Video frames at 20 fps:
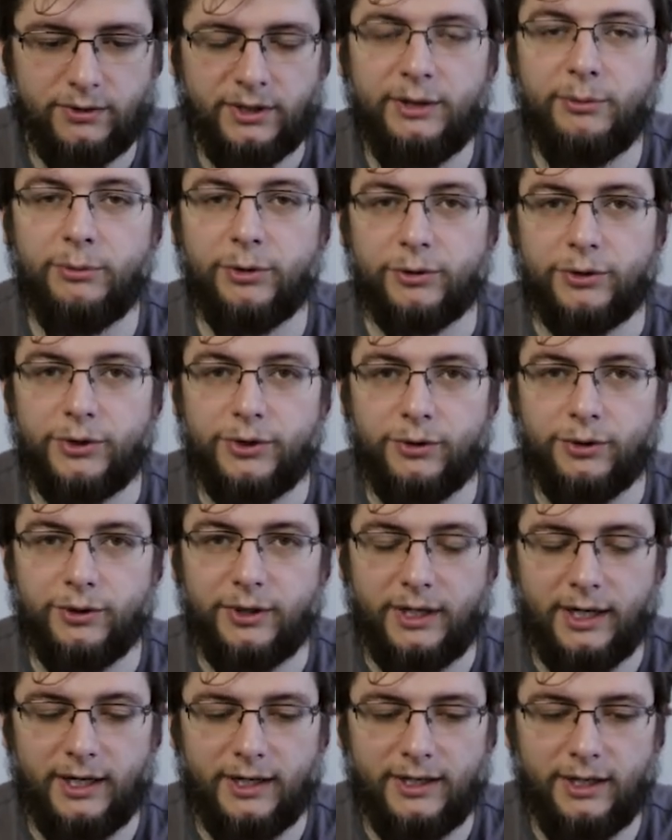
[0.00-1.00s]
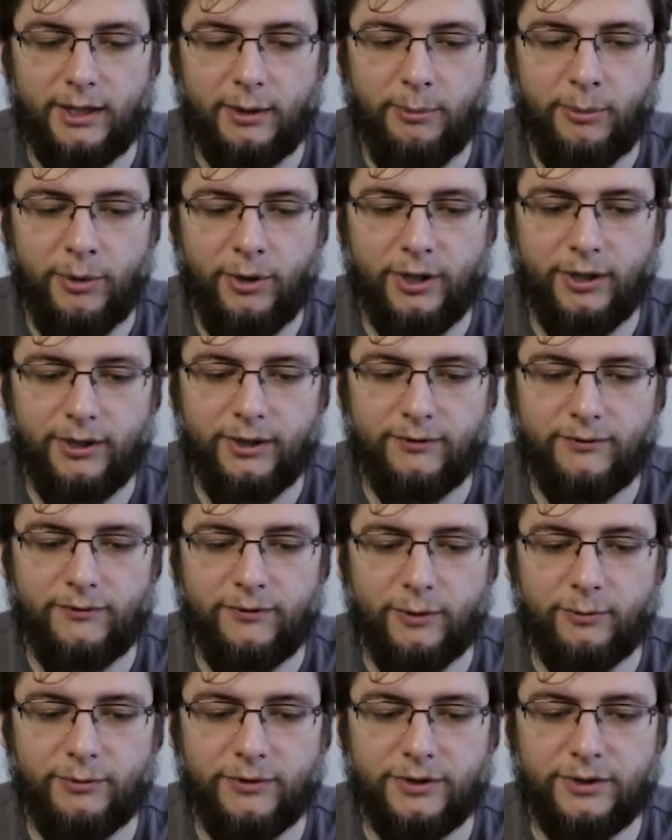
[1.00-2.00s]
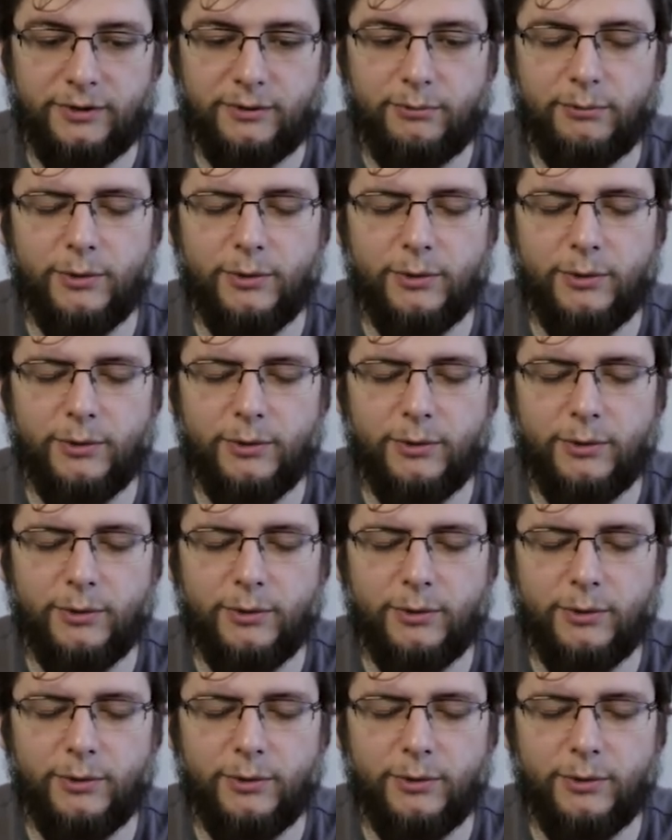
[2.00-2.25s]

keyboard shortcut apart from the